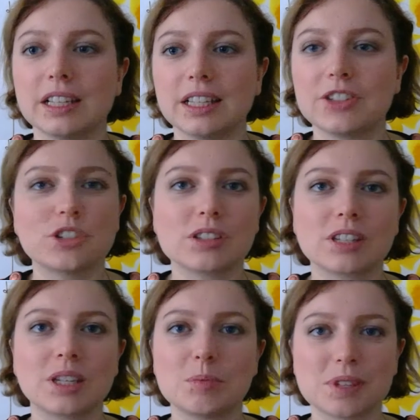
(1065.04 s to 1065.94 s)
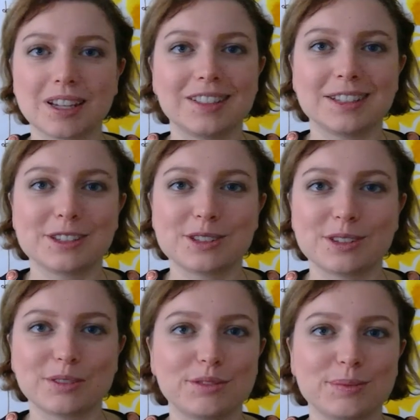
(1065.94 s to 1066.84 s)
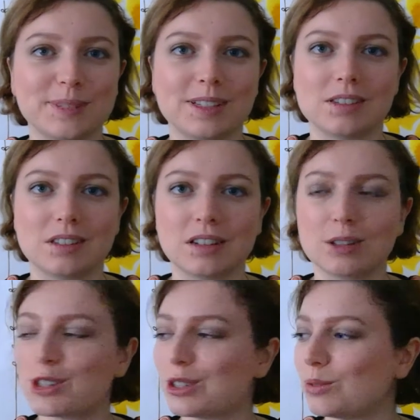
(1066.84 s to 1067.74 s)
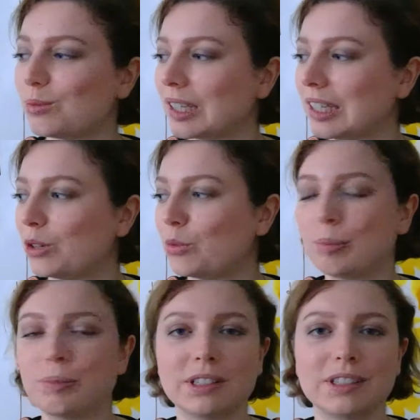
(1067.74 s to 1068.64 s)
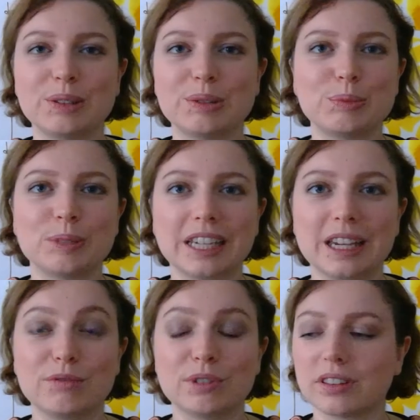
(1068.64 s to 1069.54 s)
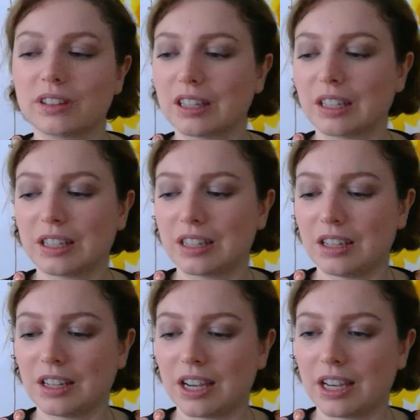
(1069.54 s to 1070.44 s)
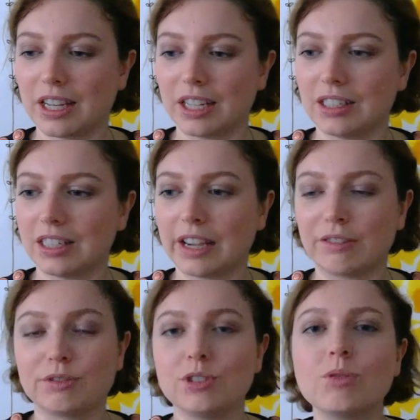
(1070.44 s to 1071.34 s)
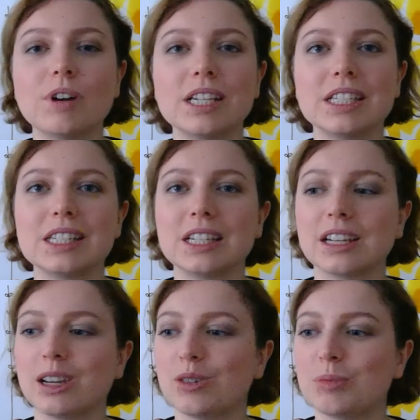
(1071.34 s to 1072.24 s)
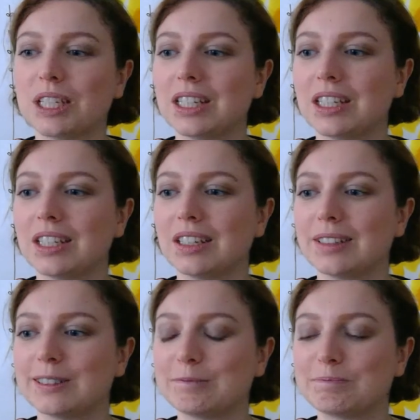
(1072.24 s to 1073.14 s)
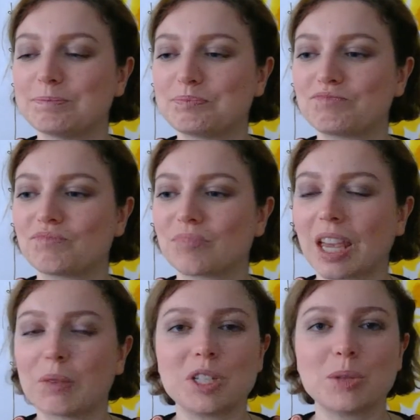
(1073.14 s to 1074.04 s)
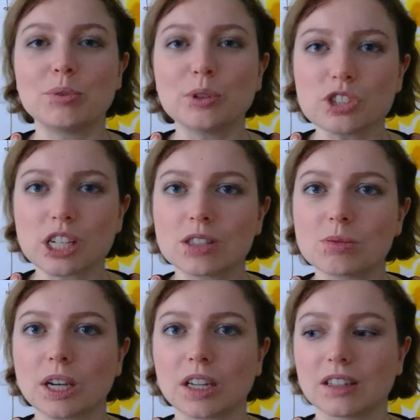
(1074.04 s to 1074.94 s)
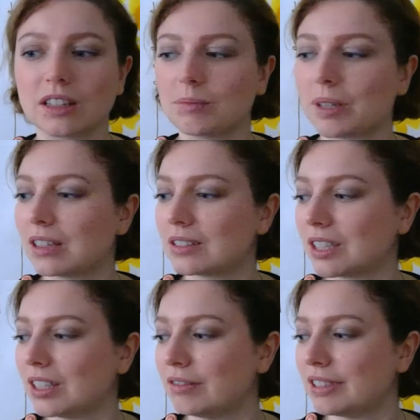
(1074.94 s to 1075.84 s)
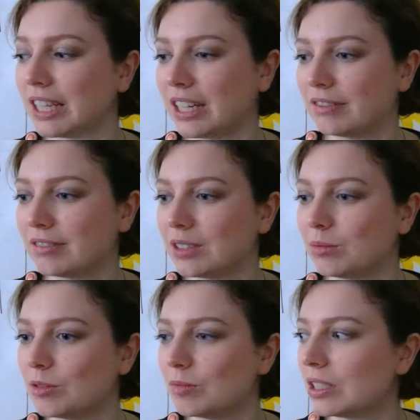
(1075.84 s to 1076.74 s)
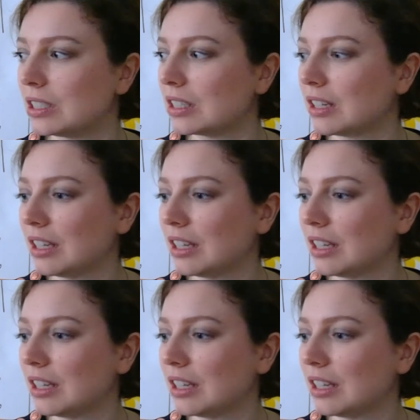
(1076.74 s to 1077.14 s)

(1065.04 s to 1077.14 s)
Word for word: it just keeps adding stuff to my stash and to my equipment and to my everything. I have no idea how many projects bags I even have at the moment.